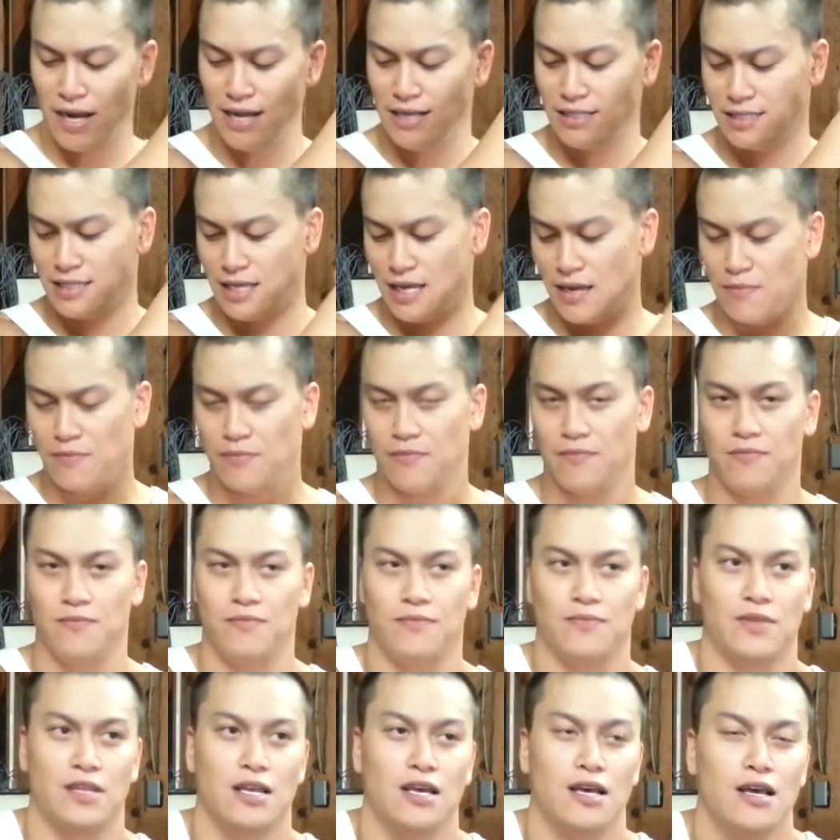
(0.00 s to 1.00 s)
there is a
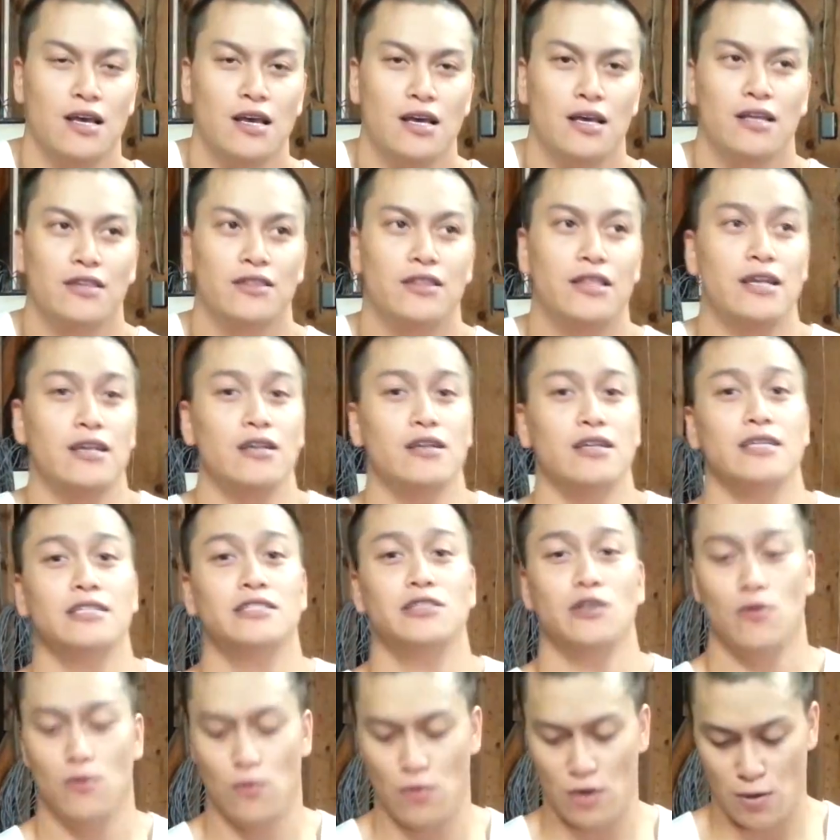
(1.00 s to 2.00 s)
way
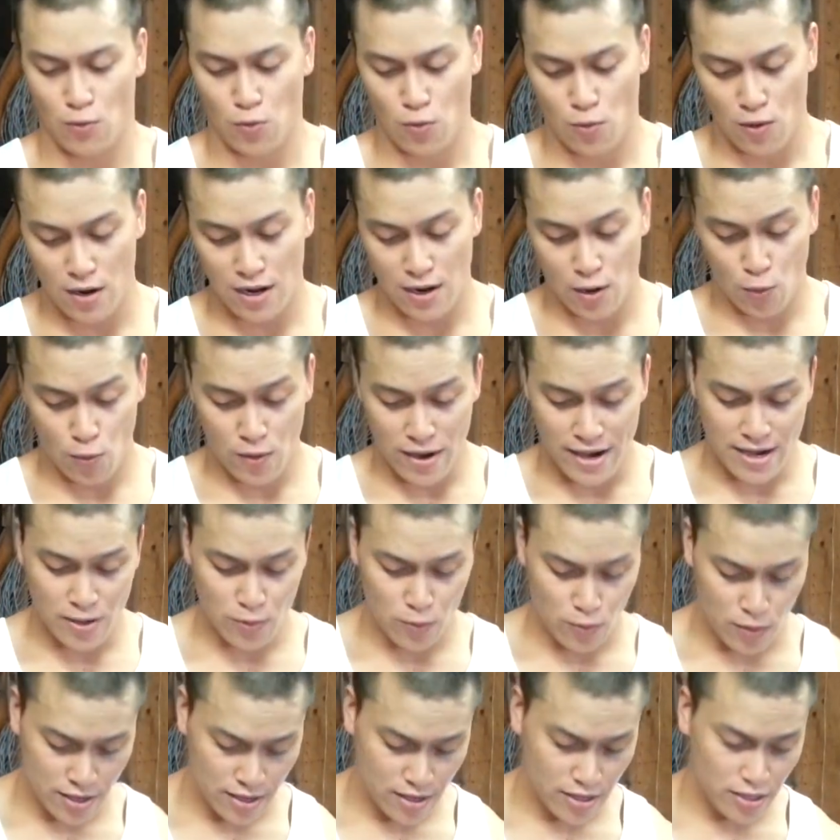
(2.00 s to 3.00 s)
where you can pretty
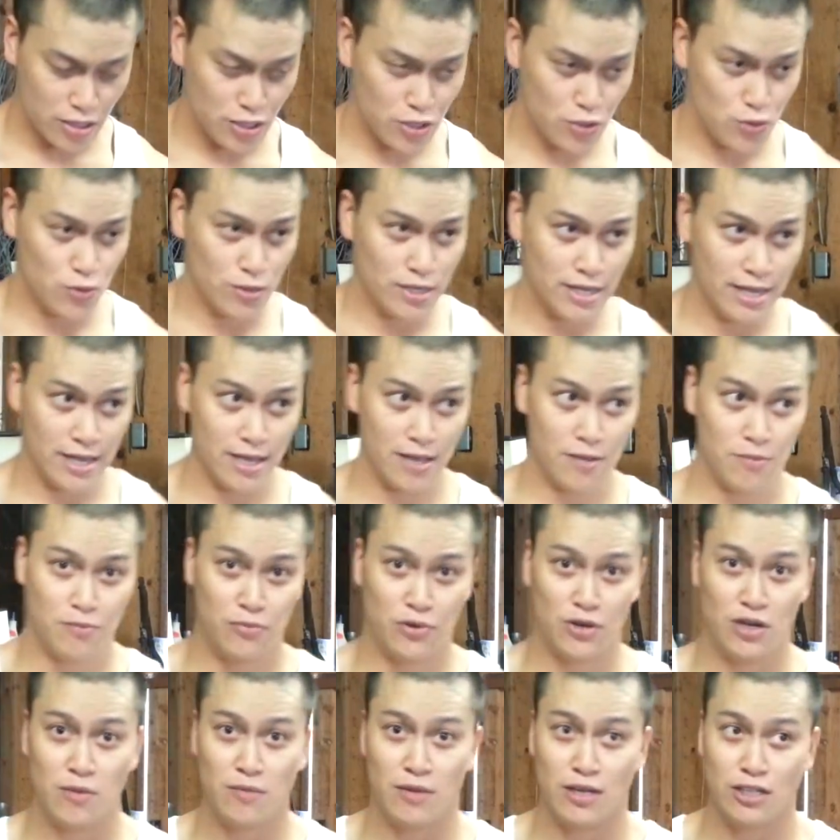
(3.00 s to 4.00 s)
much talk about
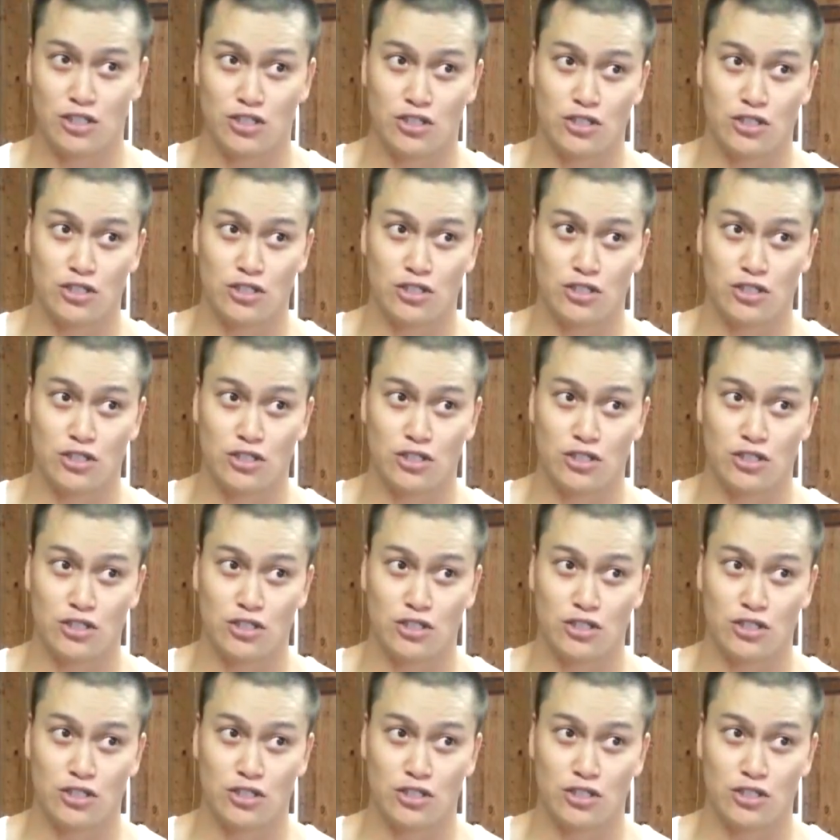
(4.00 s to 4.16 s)
body fat.